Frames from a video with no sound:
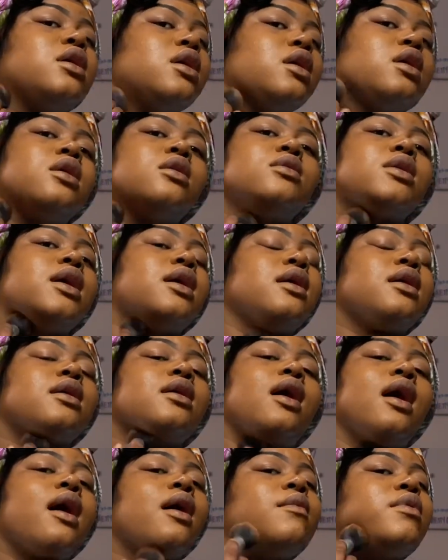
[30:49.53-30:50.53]
Okay,
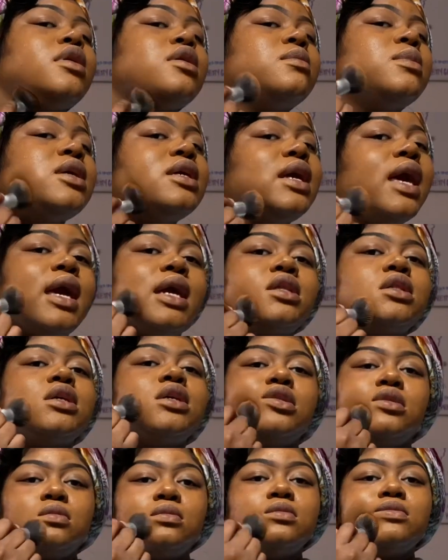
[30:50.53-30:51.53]
I want to be caked
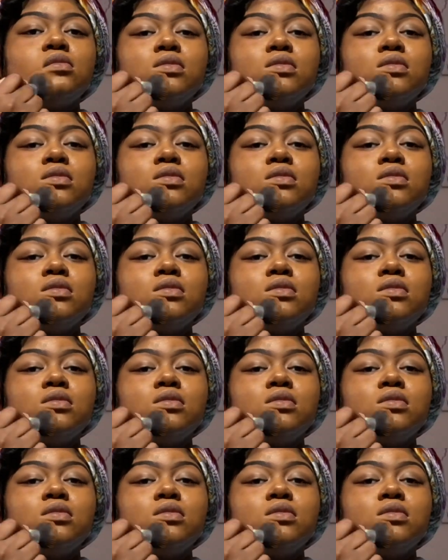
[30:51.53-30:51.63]
up.